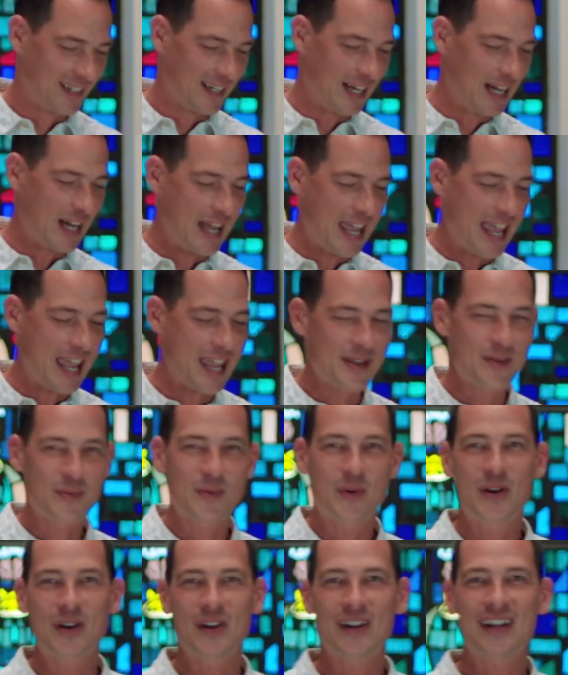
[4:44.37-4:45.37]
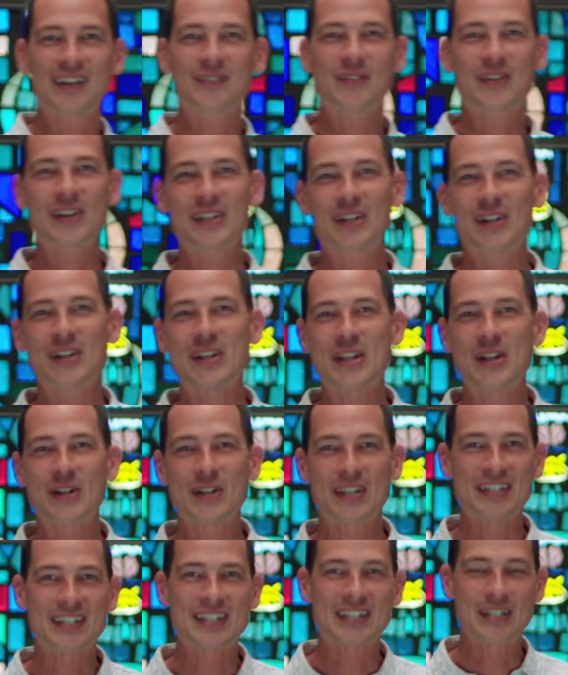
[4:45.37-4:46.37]
Hey, we're in our
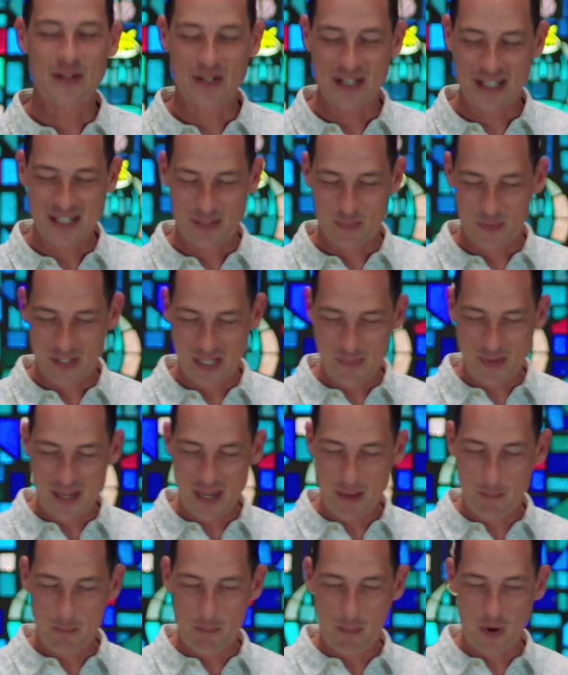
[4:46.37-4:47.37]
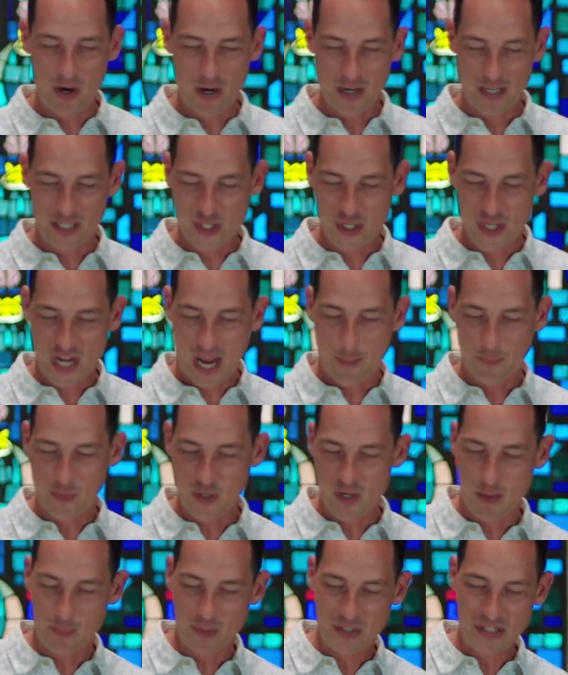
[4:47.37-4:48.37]
nearness series. We're going to be in Mark
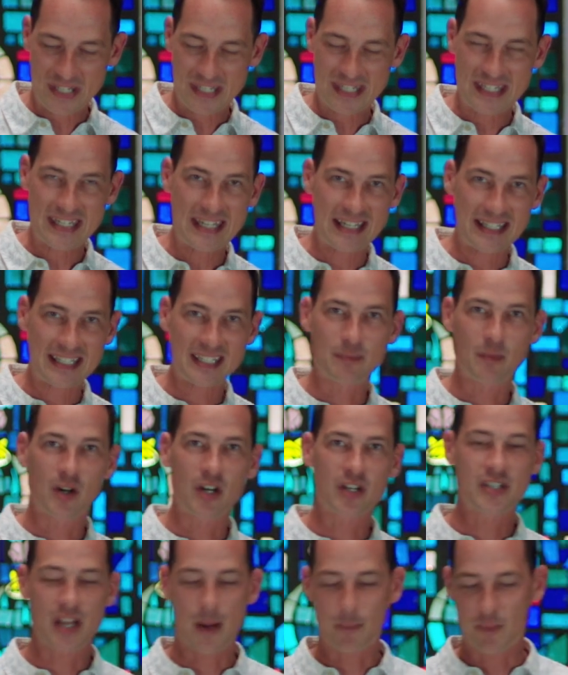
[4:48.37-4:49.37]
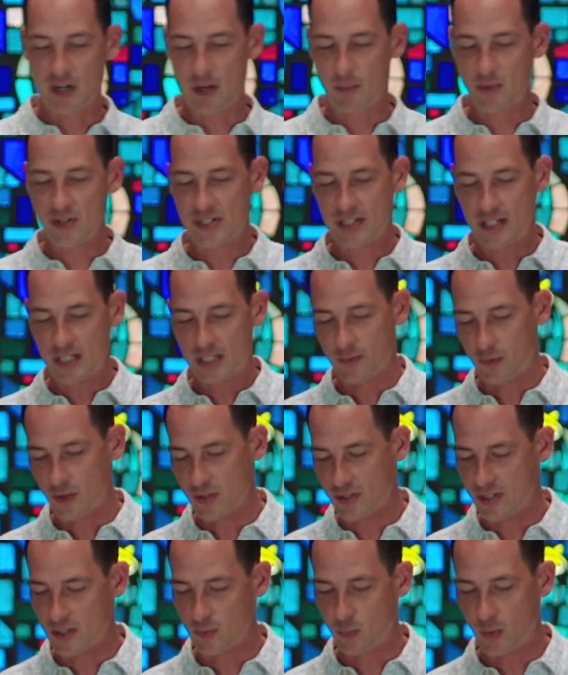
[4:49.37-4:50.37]
chapter number 6. Mark chapter number 6,
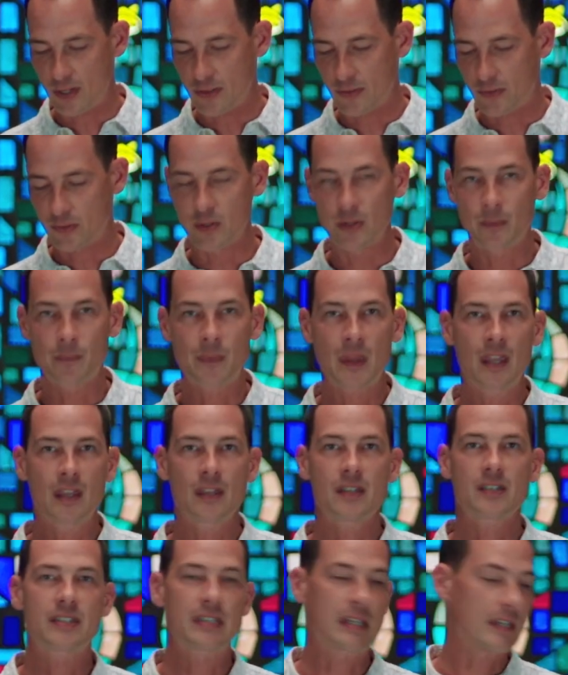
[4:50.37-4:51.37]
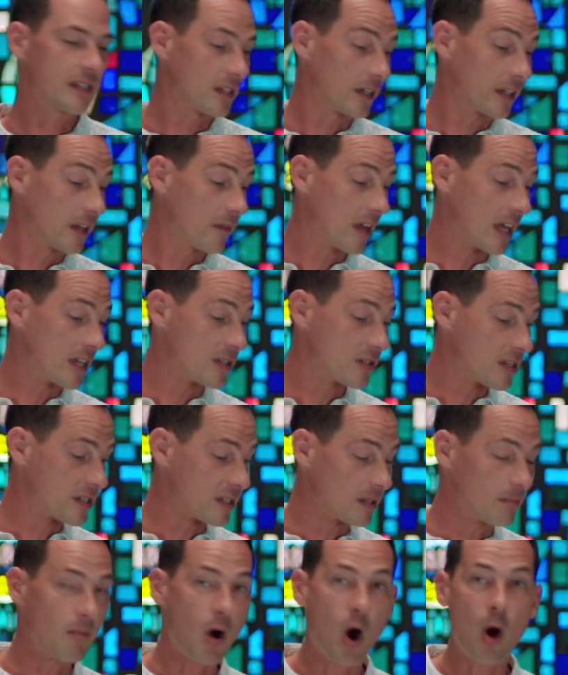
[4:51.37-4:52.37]
verses 1-6. And I'll give you guys
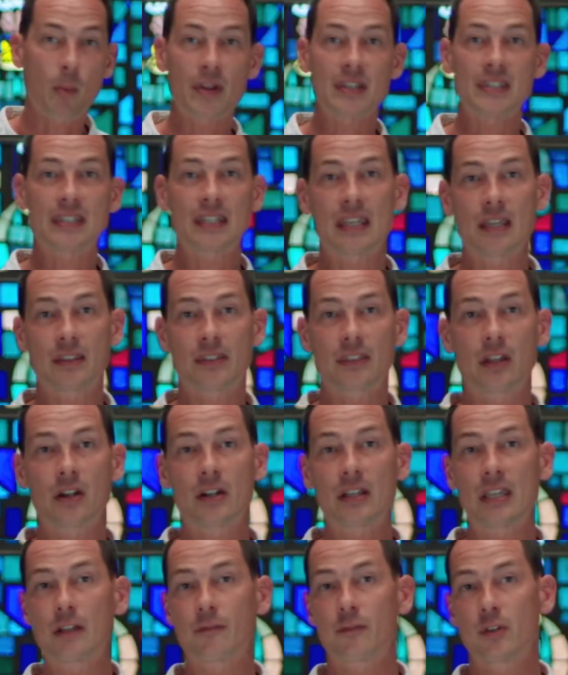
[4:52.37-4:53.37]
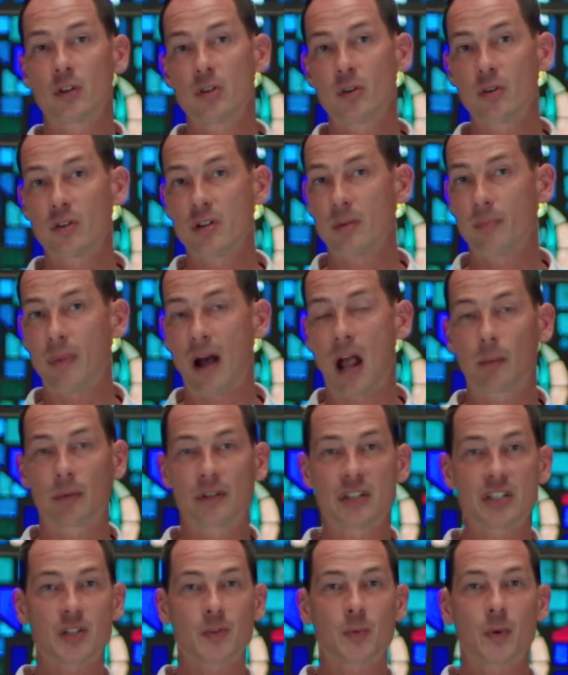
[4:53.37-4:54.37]
just a moment to get there. Again, if you're newer to your Bible,
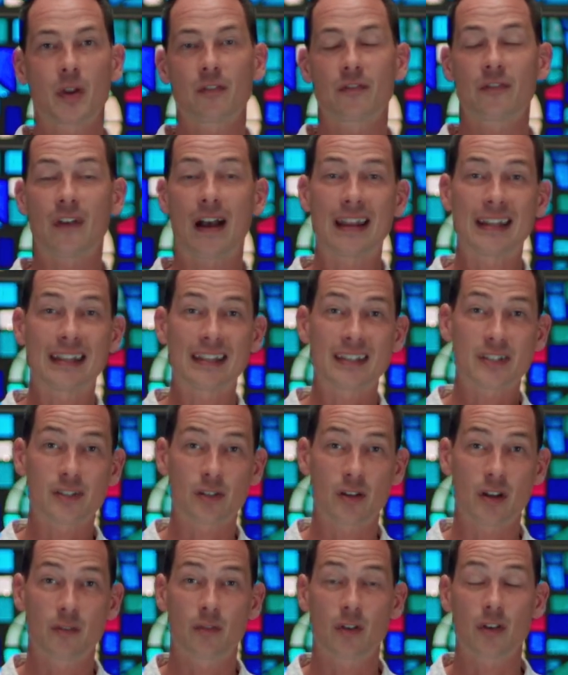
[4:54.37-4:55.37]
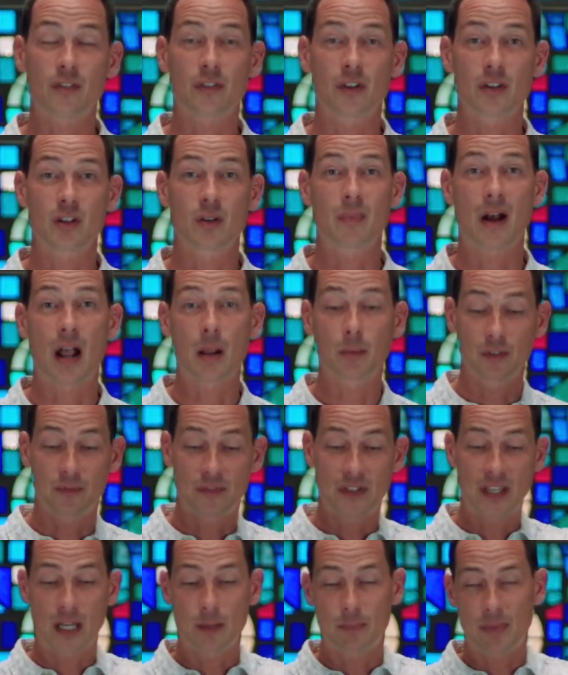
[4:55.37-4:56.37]
the easiest way to find it is turn to the very front of your Bible
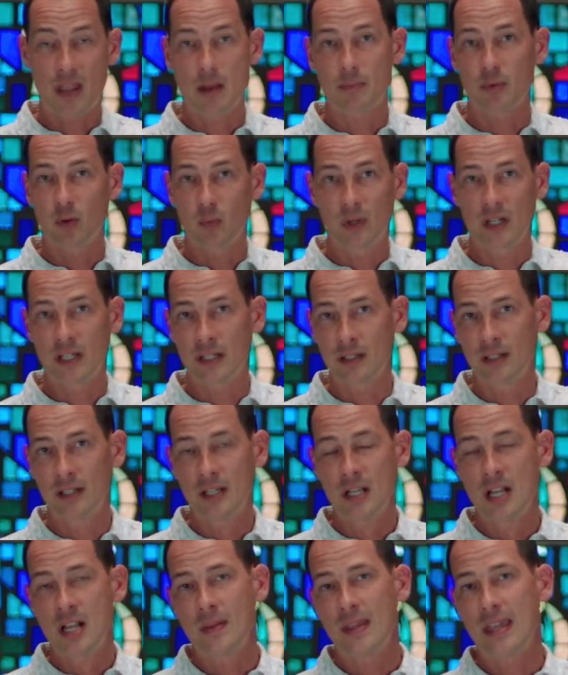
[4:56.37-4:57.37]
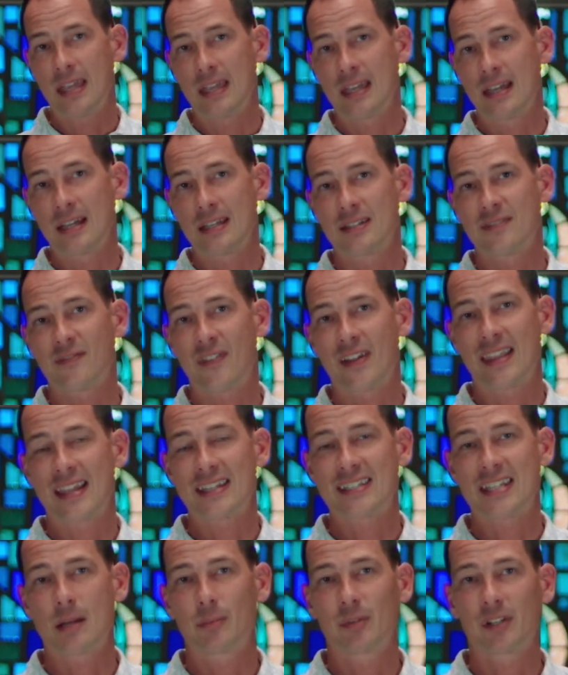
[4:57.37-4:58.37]
if you got a paper one and find
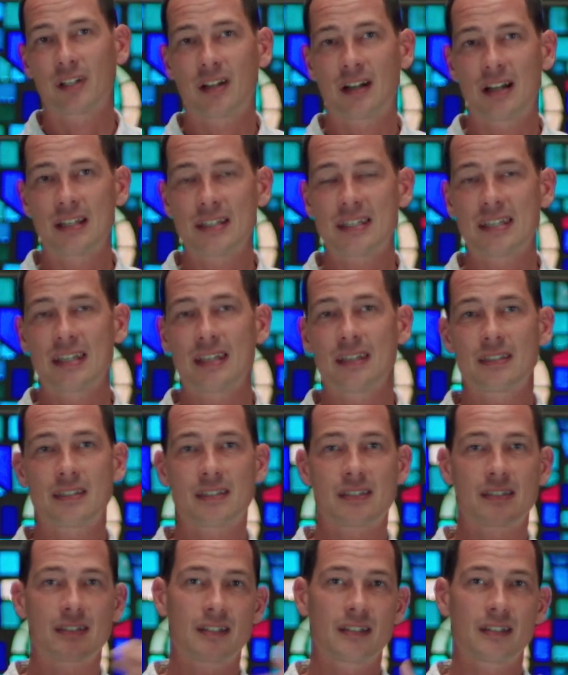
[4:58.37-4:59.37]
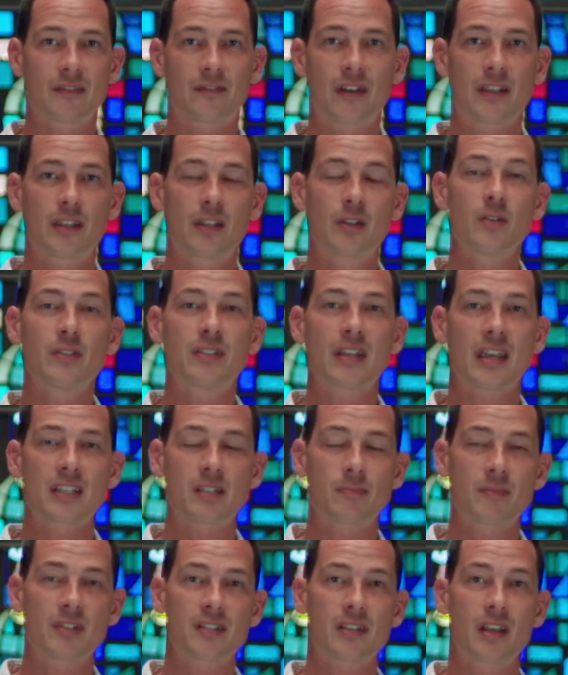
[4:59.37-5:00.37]
that table of contents. find the New
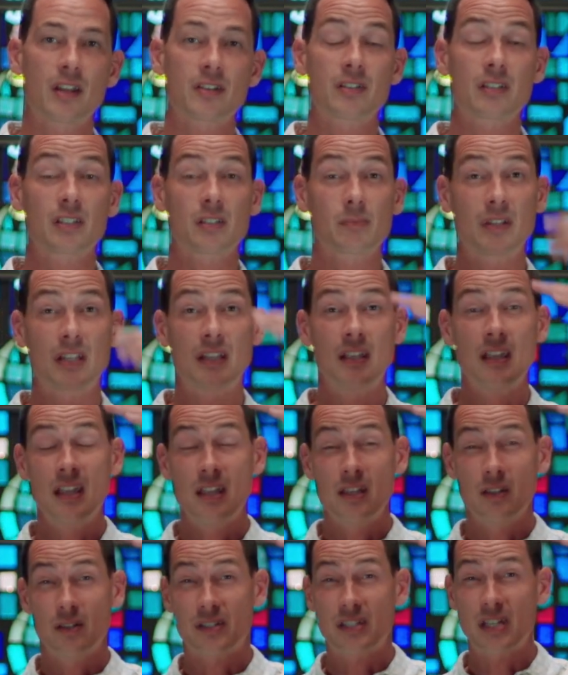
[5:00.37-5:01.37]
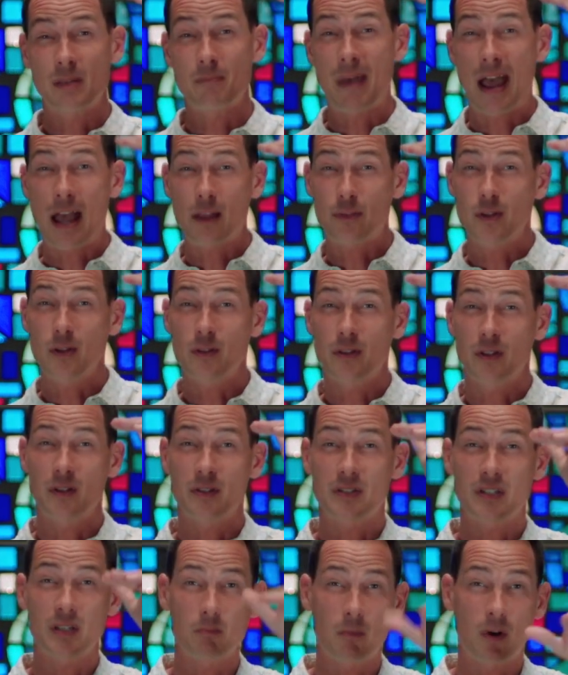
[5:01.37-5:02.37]
Testament section, it's gonna be, you'll see Matthew and then
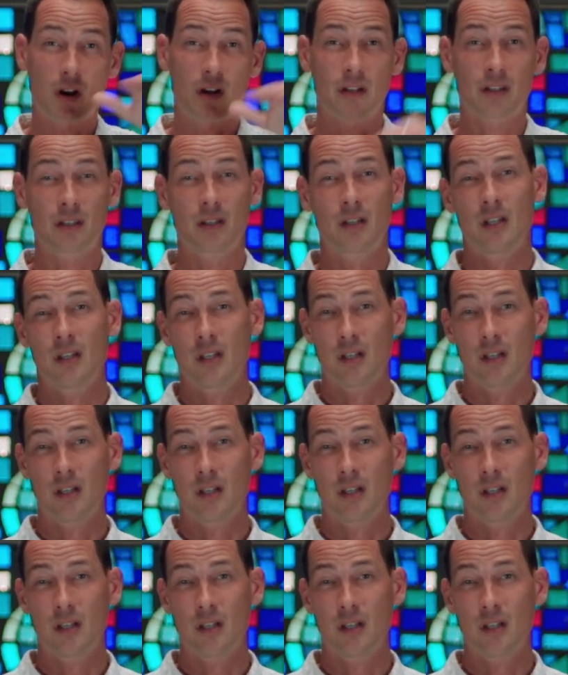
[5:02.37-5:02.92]
you see Mark.